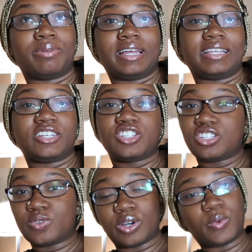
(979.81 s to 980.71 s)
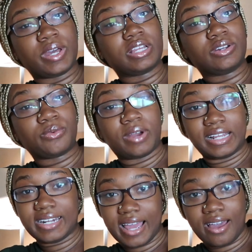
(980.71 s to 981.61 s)
But let's just do a quick little
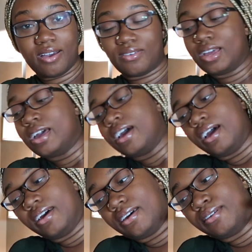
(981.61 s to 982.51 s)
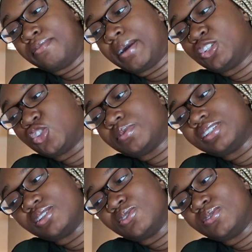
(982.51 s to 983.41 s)
rundown of my trip
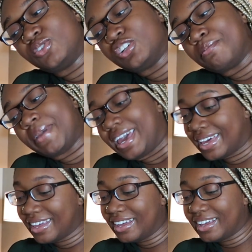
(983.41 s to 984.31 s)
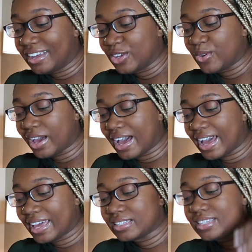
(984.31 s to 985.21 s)
to Jamaica, you
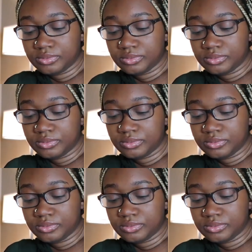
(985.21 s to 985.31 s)
guys.